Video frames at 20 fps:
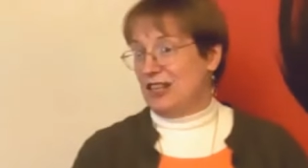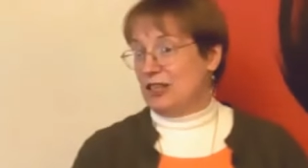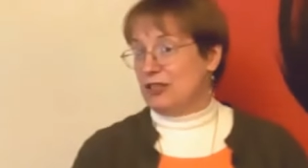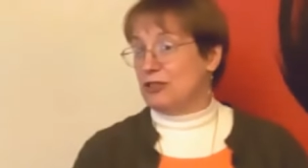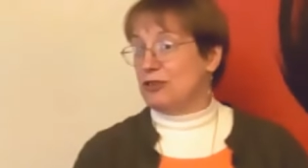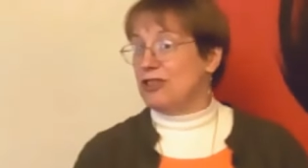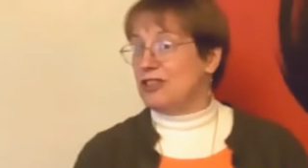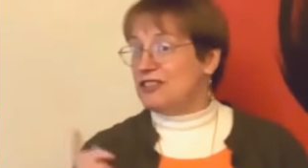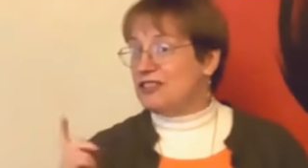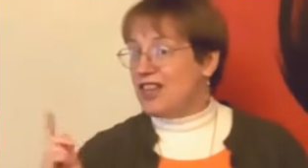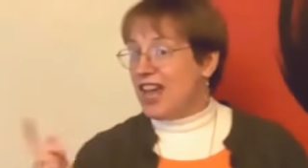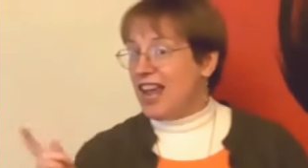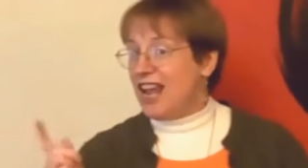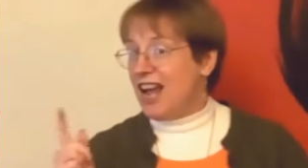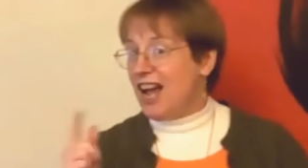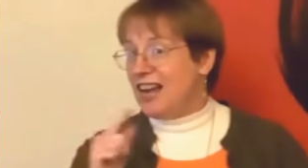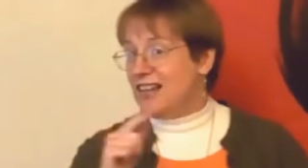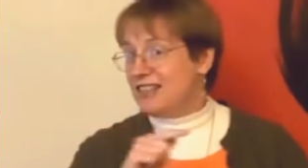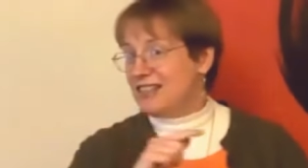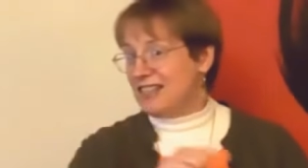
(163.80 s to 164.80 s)
So the
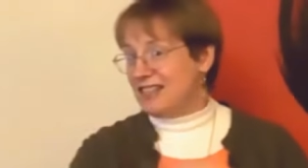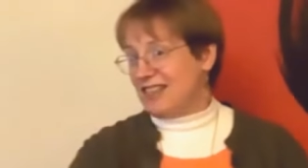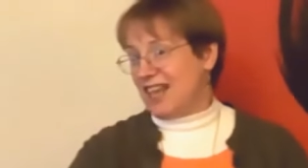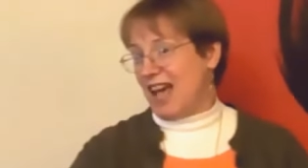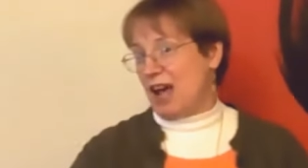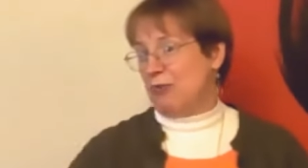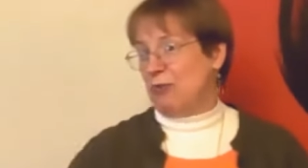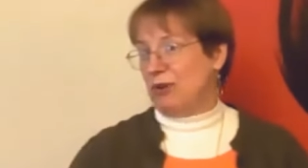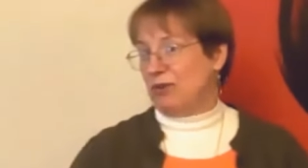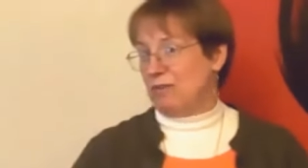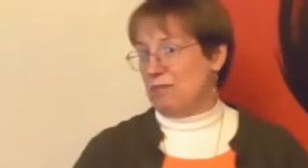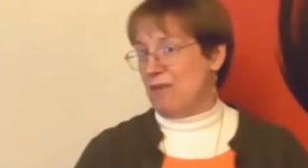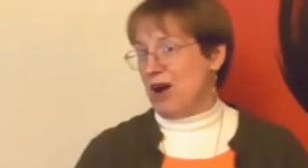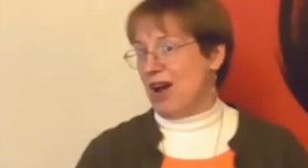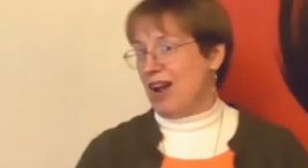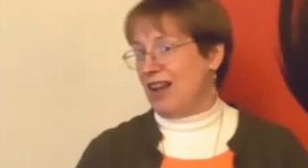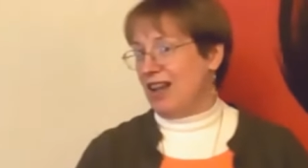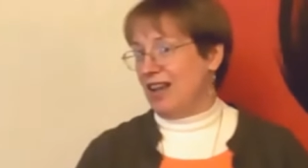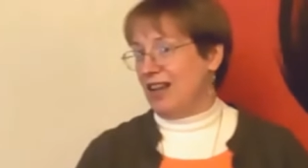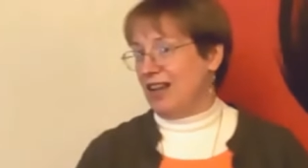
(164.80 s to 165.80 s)
day I did that with
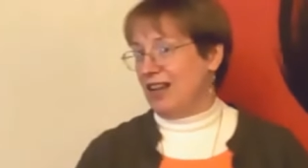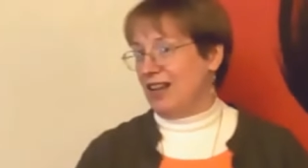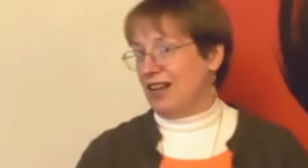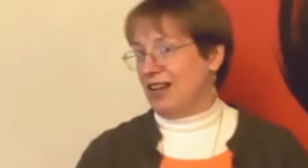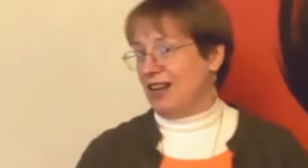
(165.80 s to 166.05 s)
my